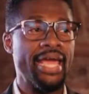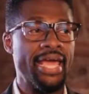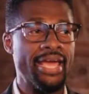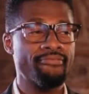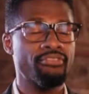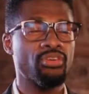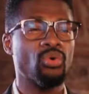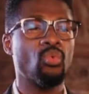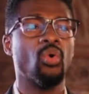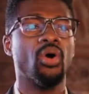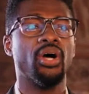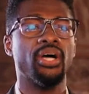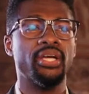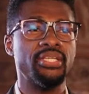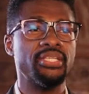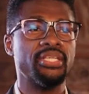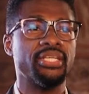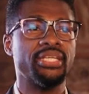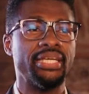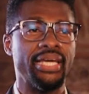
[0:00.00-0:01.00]

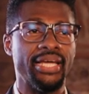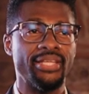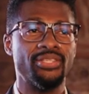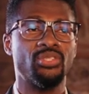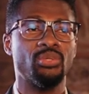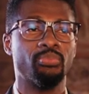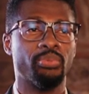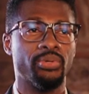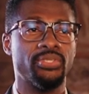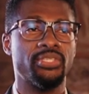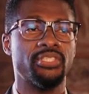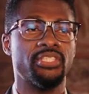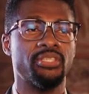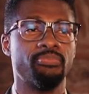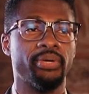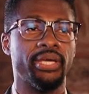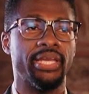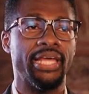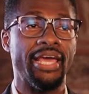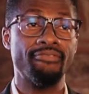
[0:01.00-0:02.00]
Everyone gets to
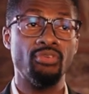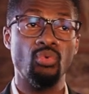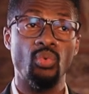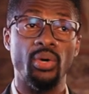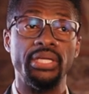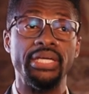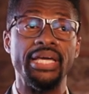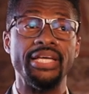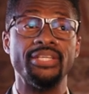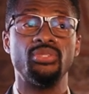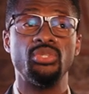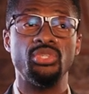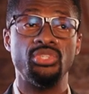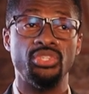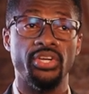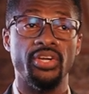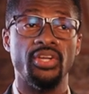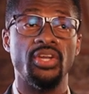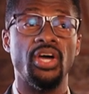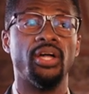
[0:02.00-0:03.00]
participate. Everyone gets to
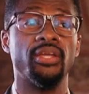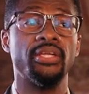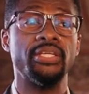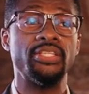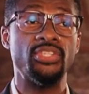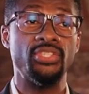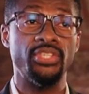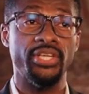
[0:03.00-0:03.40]
share knowledge,